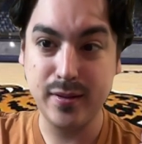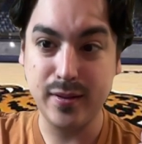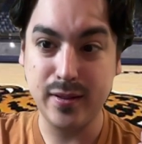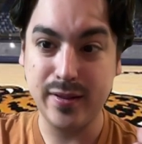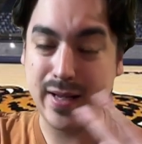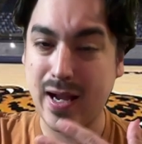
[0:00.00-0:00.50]

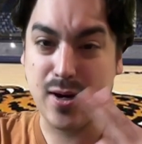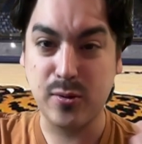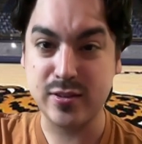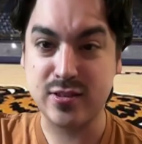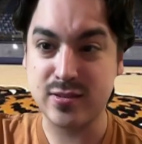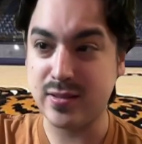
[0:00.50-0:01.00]
and now
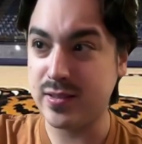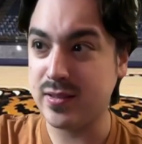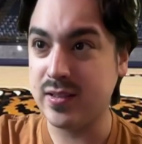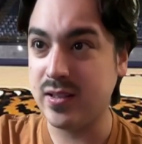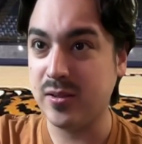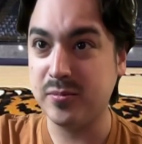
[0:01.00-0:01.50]
it's
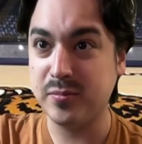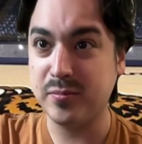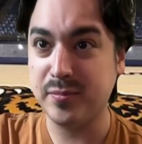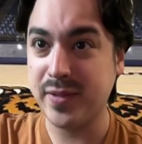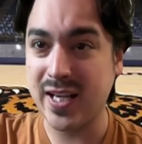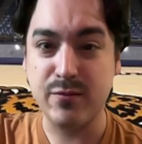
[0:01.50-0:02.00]

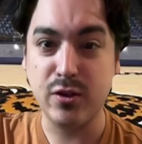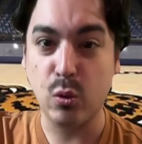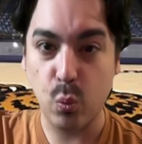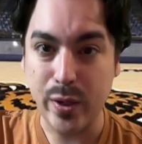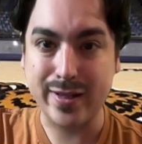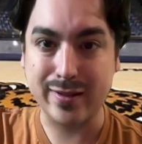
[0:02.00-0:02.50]
not even a
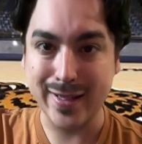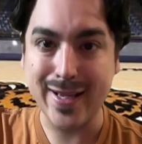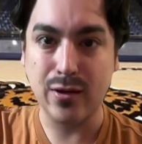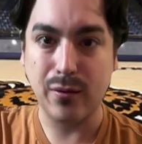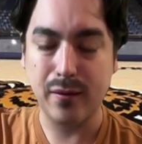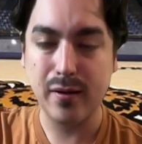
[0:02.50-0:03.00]
week
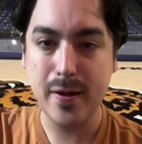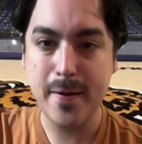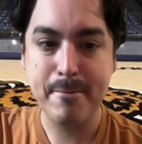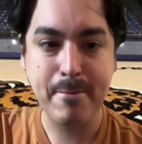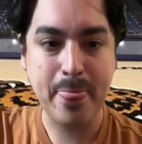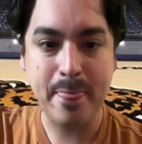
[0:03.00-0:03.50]
later,
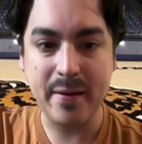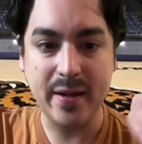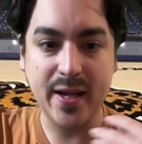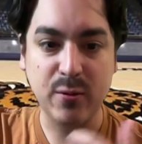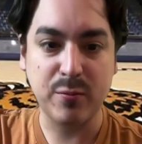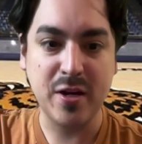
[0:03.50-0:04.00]

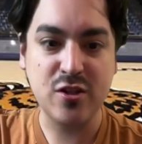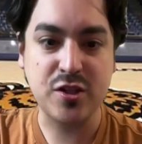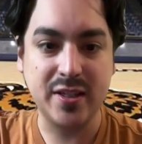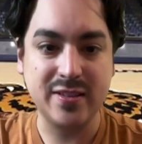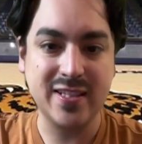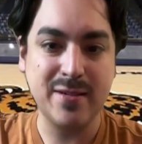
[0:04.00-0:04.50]
and we're mentioning
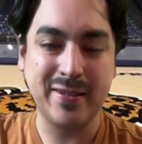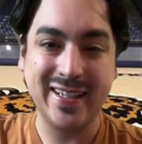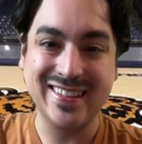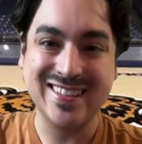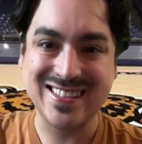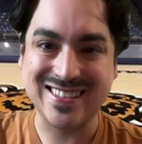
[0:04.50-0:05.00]
his name
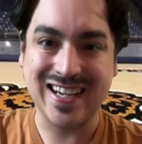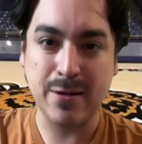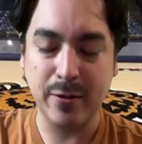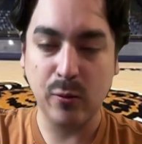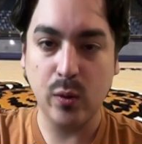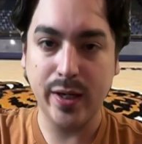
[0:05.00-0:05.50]
again this time
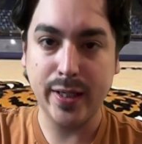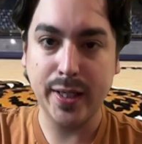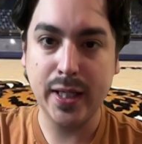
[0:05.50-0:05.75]
in a way